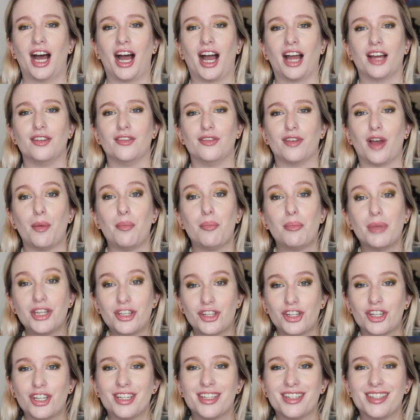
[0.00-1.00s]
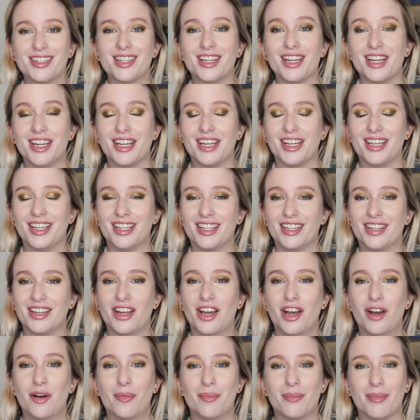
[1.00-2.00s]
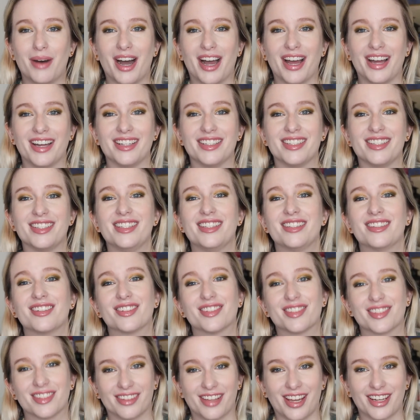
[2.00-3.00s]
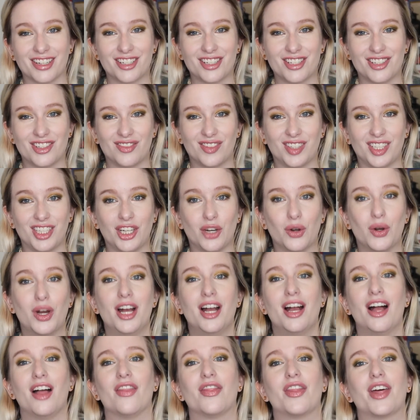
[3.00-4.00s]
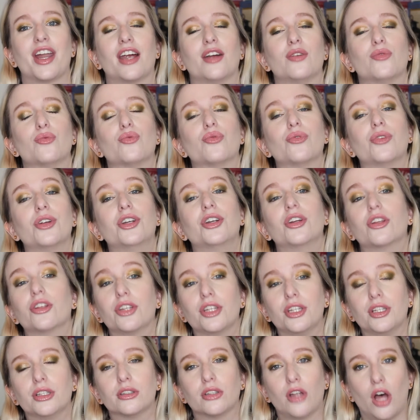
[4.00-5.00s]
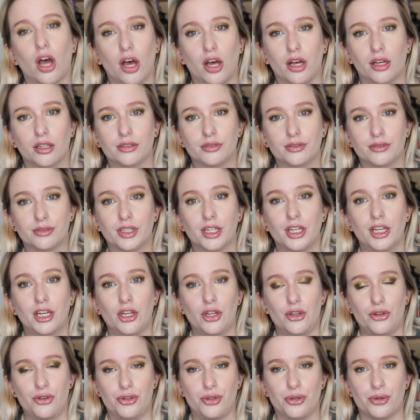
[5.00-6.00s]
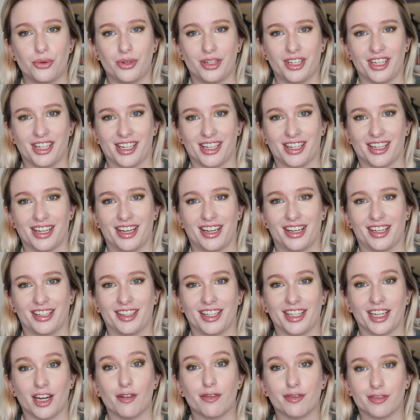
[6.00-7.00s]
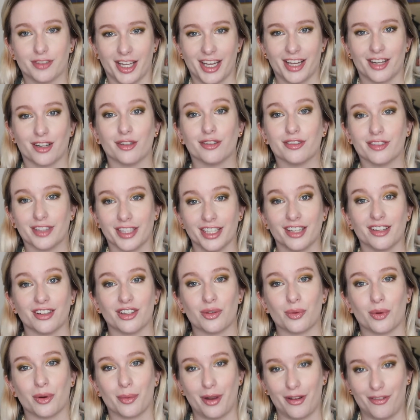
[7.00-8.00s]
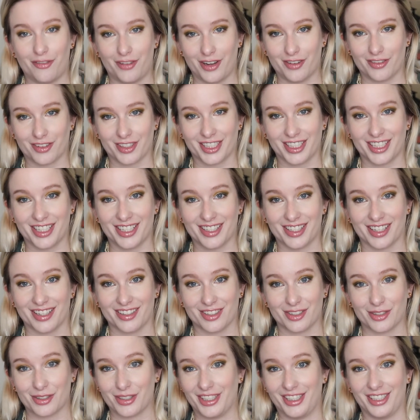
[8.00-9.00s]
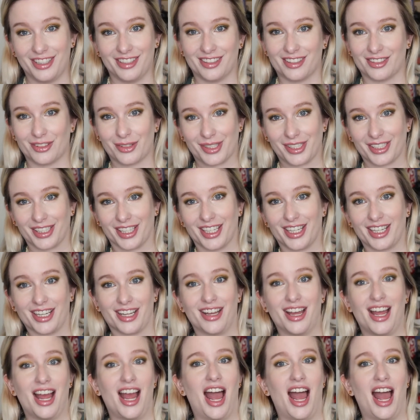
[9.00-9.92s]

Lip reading: I mentioned in my seasonal selections video that I really love doing like a flannel. Flannel is one of my favorite accessories or like